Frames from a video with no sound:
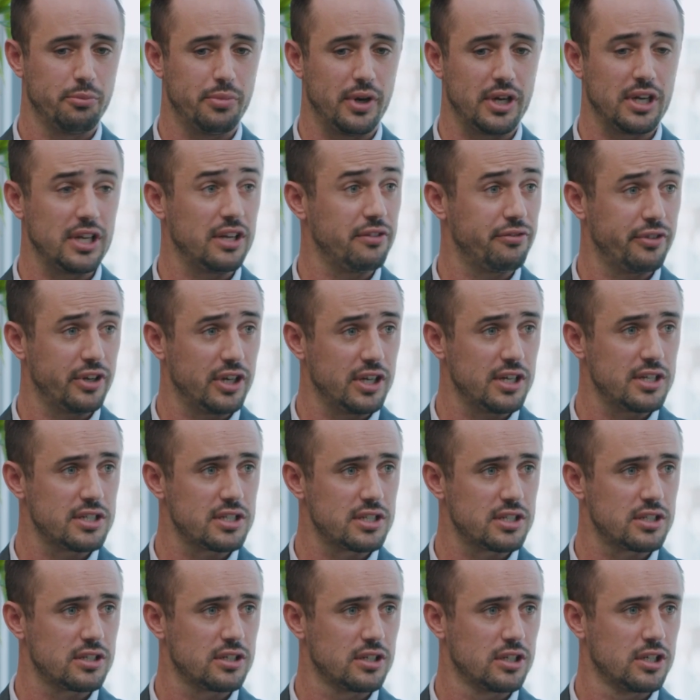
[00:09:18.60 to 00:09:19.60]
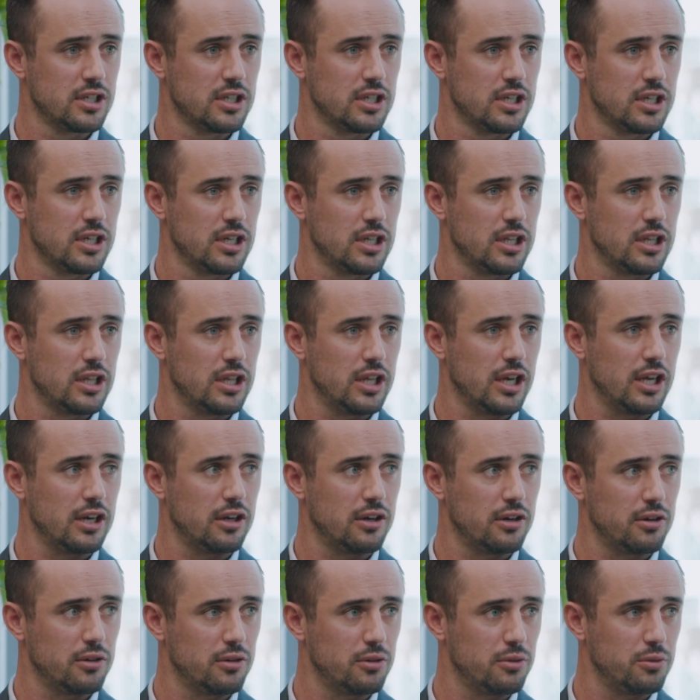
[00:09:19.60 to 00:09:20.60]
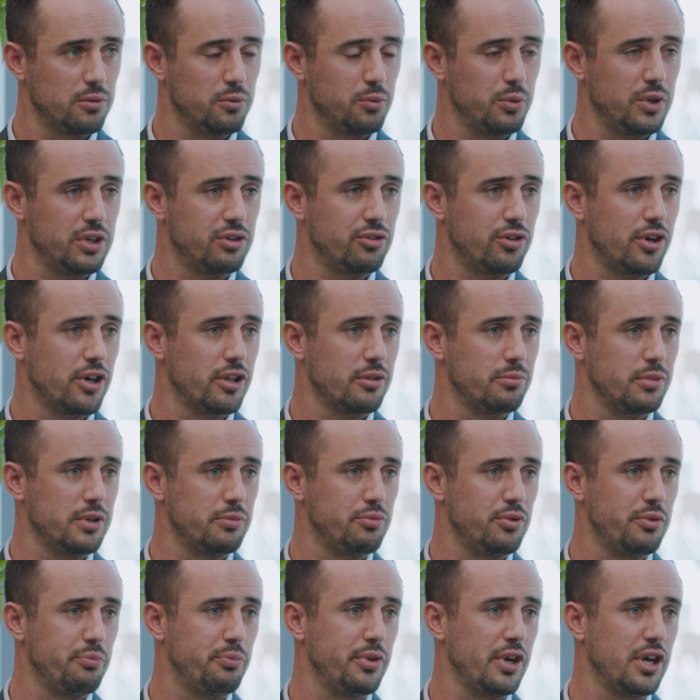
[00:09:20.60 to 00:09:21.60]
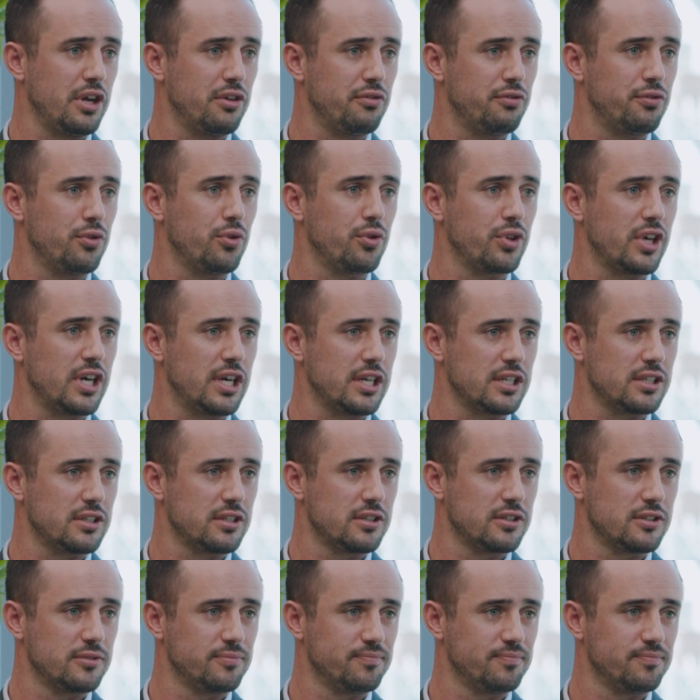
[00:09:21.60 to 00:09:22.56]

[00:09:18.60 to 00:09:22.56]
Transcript: But if it is, then we'd rather be prepared for that.